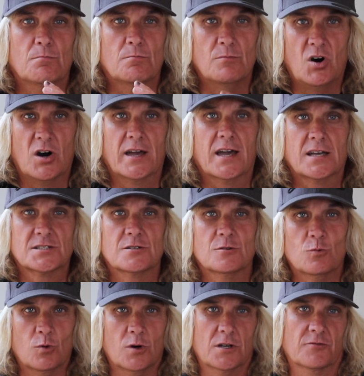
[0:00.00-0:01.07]
my actual
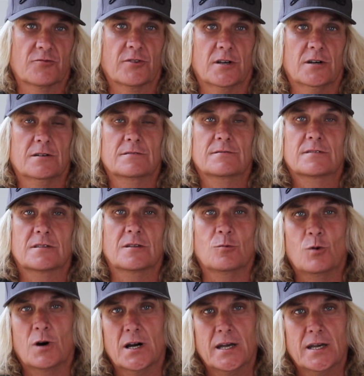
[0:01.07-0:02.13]
workflow, the
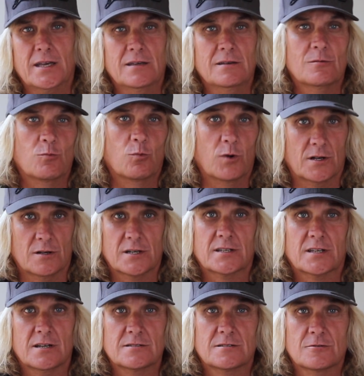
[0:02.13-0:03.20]
way when I
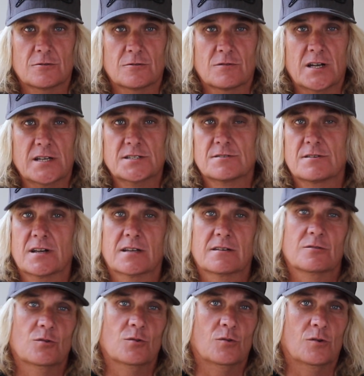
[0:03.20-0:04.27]
go to a racetrack,
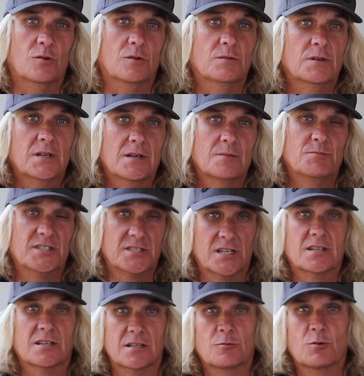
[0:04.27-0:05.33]
or
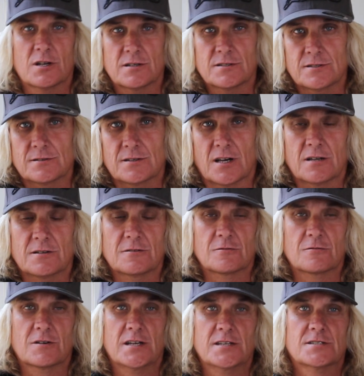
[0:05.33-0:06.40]
particularly when I do go to a
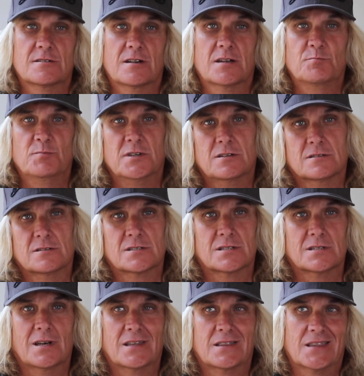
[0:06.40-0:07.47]
racetrack, because
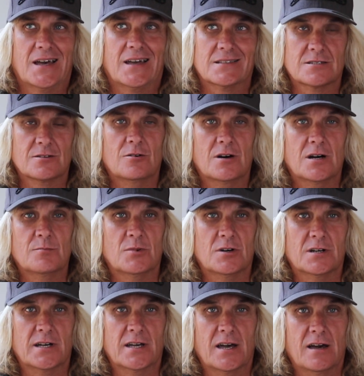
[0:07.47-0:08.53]
at that time
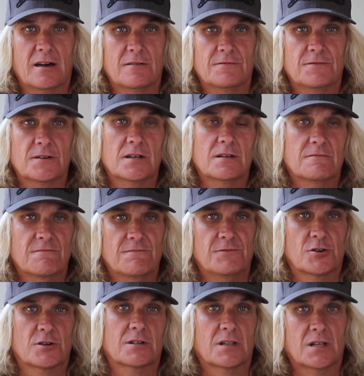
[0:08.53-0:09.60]
I have
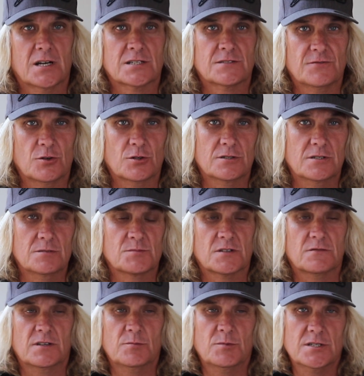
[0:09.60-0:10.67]
very large volumes
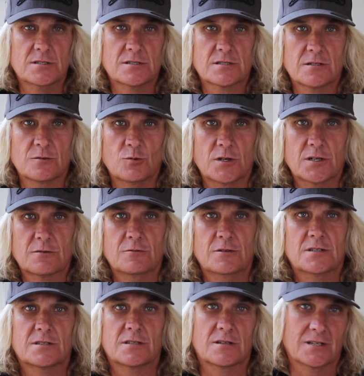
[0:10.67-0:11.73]
of images to work
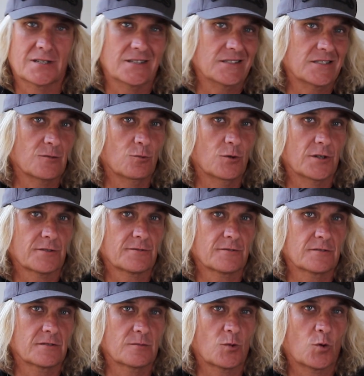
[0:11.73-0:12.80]
with and I need to work
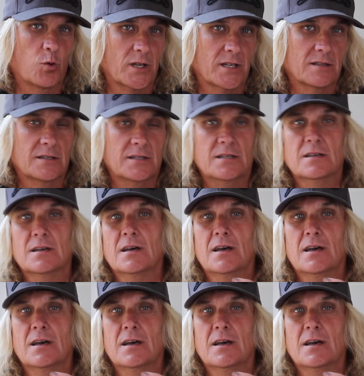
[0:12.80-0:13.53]
through them quickly,